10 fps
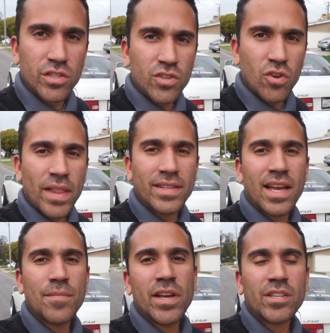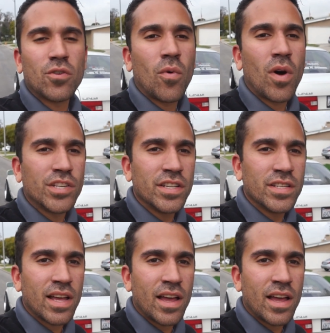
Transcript: So by the time you guys are watching this,